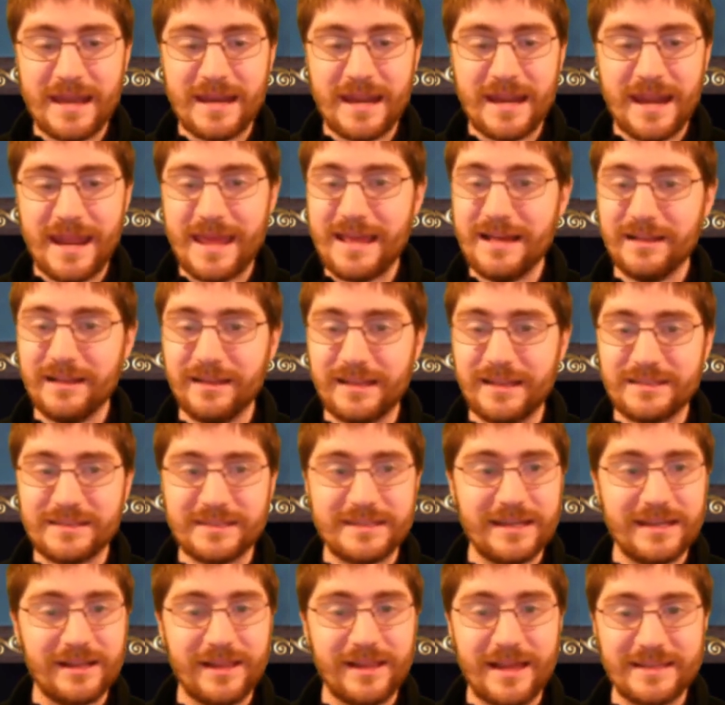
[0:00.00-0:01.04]
and England
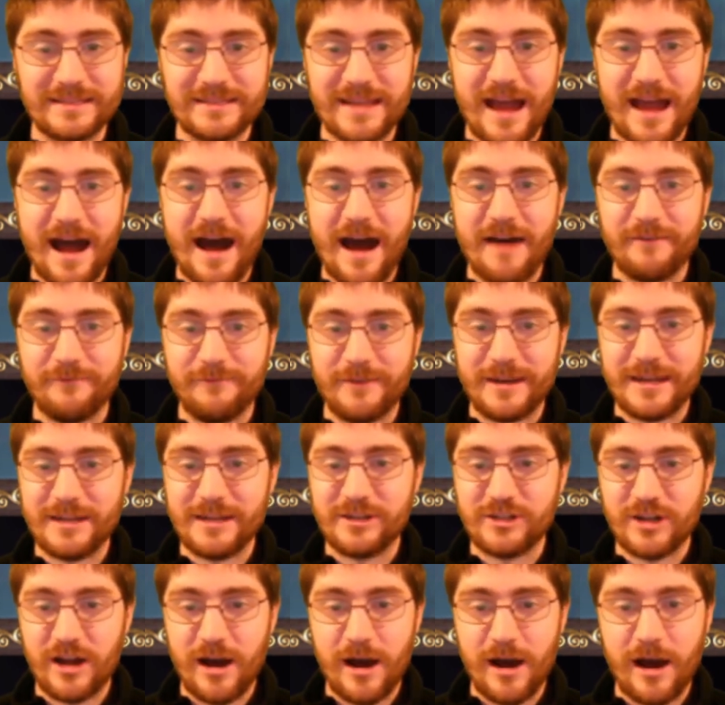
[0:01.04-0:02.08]
still has not
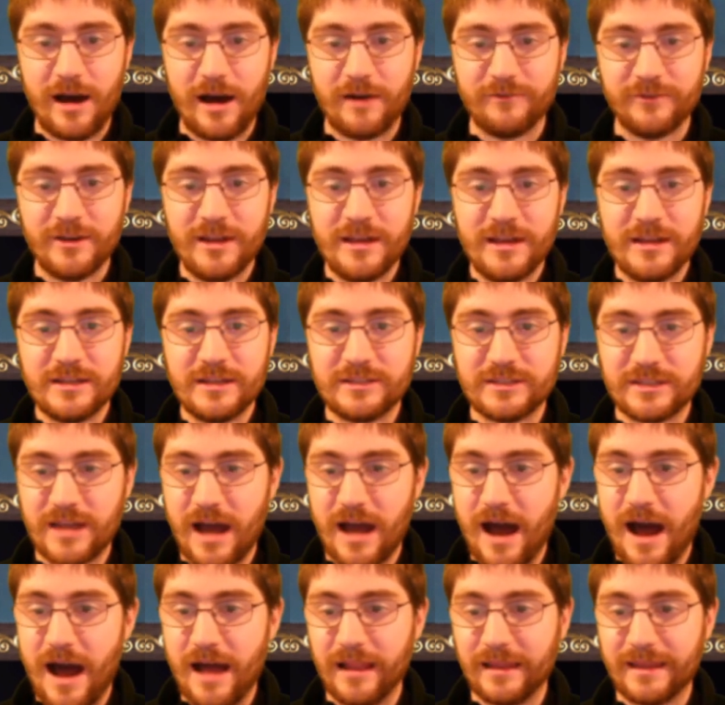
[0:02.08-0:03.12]
finished off
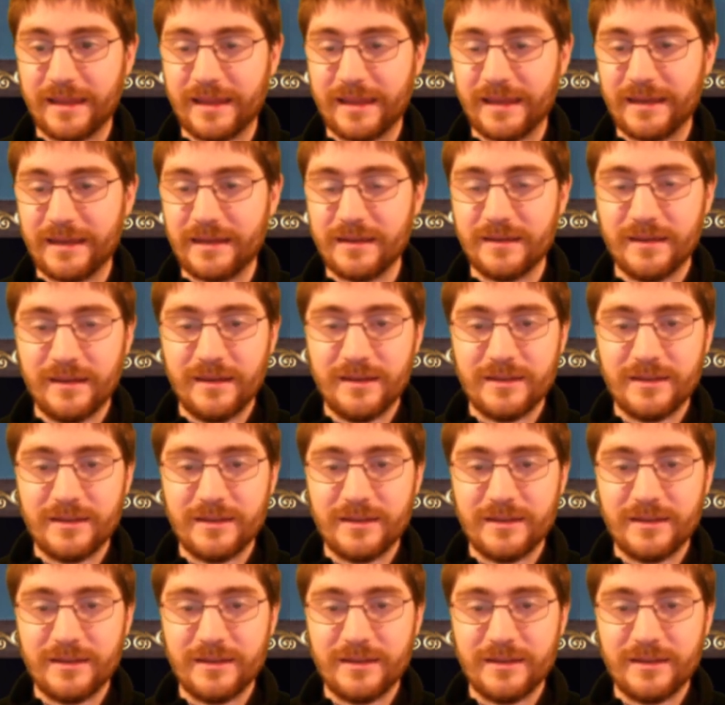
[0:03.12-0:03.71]
Scotland.